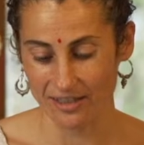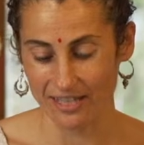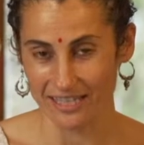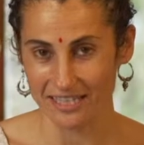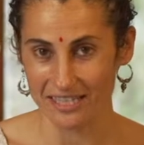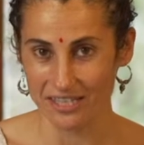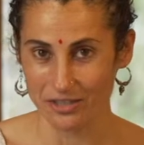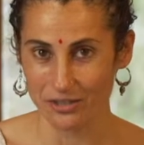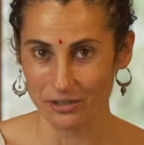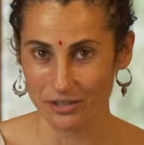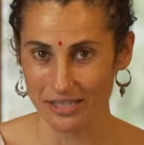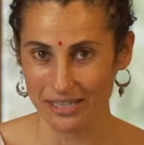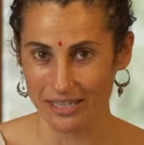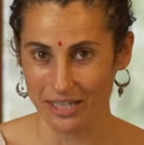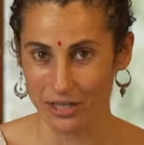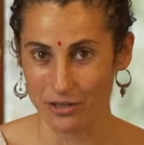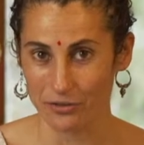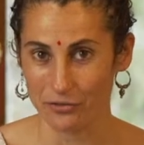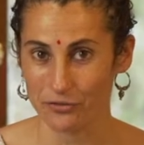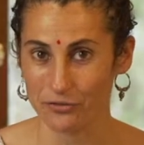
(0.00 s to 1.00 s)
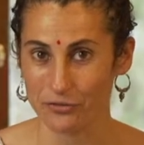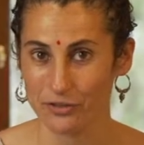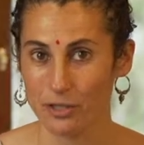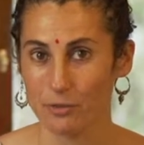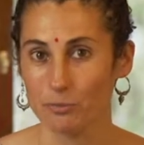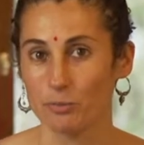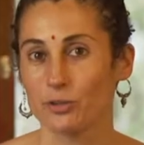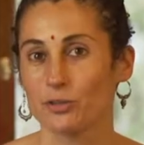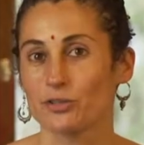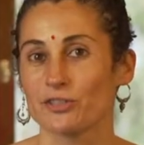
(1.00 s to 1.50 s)
That's not enough
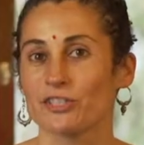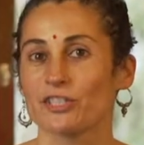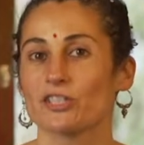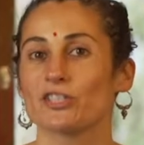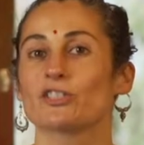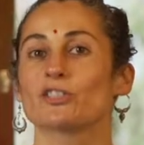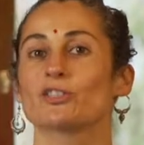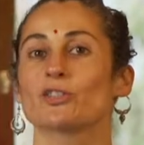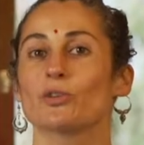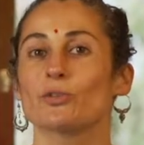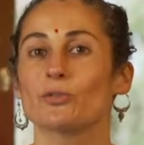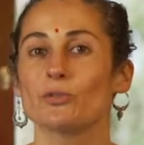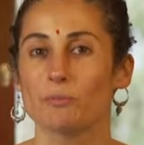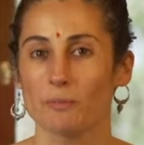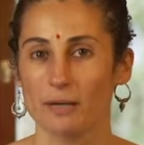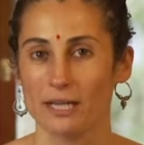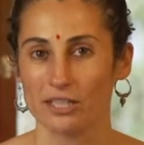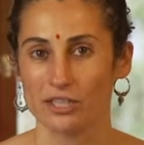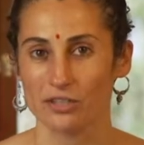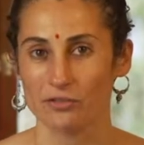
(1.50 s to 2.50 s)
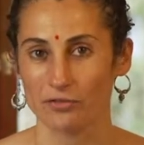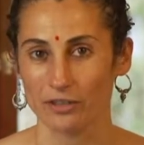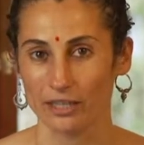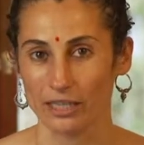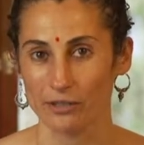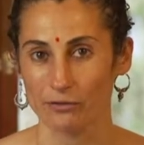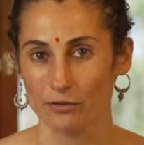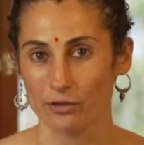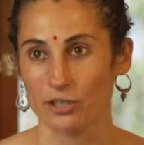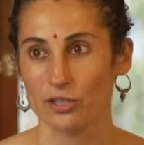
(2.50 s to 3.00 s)
because there's so much
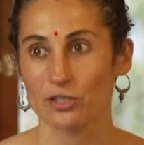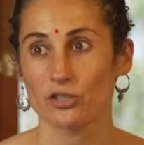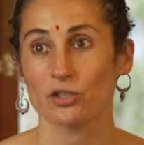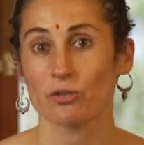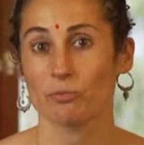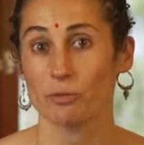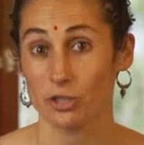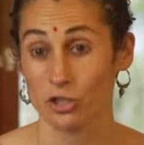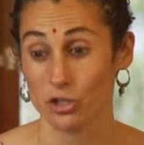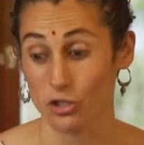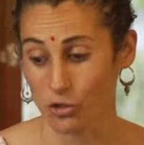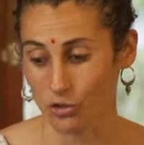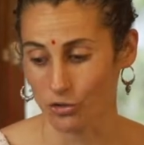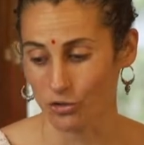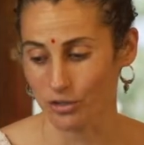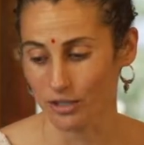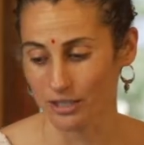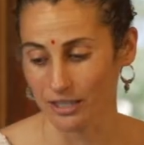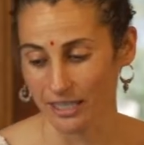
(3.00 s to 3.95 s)
flavour, there's so much yogurt,